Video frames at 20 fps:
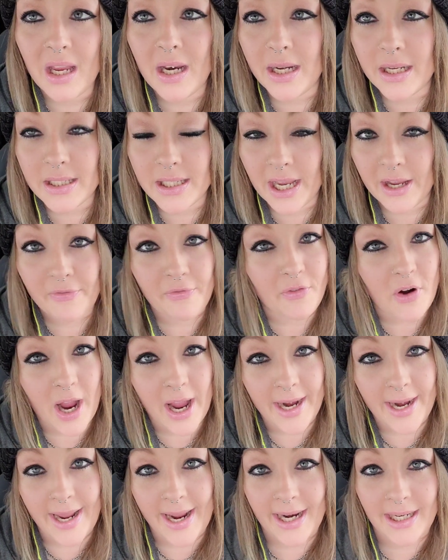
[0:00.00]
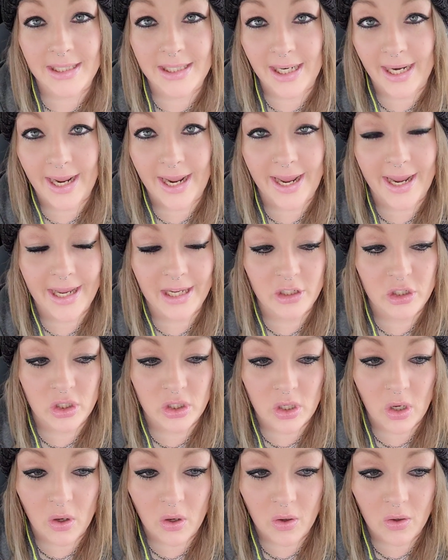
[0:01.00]
it is a Friday today,
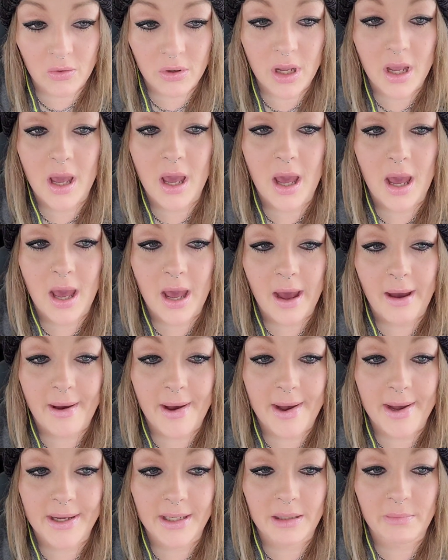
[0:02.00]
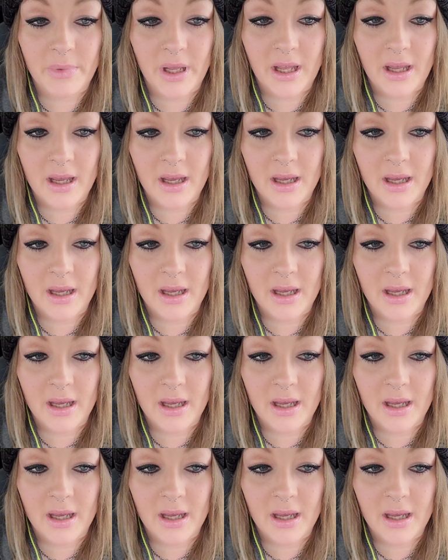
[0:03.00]
so um,